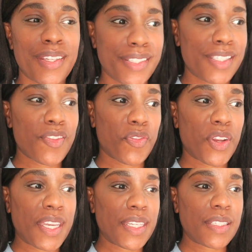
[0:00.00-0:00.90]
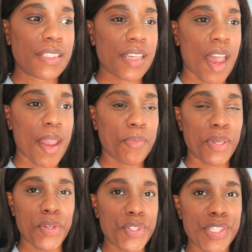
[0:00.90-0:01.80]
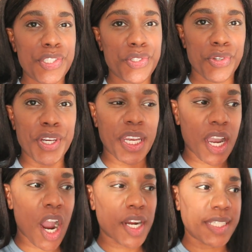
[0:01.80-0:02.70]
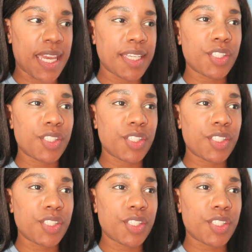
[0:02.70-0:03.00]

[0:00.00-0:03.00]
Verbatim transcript: to different time periods during our day.